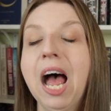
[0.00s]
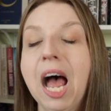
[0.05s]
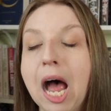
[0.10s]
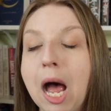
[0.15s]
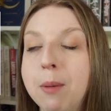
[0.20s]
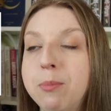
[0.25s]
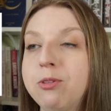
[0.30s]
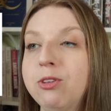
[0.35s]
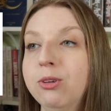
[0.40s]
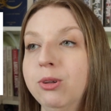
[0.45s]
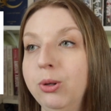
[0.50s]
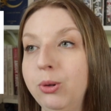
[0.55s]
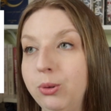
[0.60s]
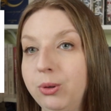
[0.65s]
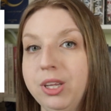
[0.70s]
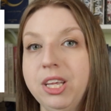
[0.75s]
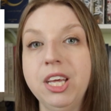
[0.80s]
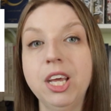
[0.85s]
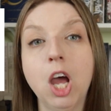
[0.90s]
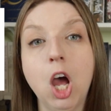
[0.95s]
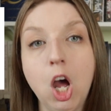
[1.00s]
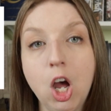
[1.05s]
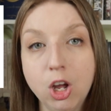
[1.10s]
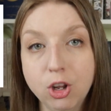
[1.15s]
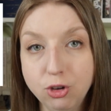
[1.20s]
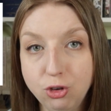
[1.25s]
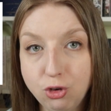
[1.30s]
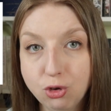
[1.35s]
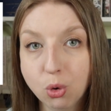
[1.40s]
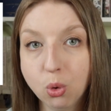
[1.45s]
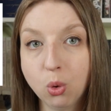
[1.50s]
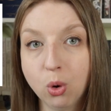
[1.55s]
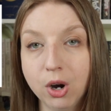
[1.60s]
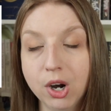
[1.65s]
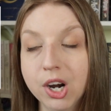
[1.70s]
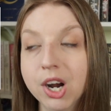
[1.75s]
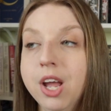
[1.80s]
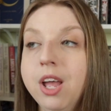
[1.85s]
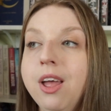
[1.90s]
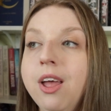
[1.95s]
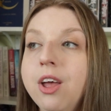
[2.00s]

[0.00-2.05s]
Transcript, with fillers: absolutely adore.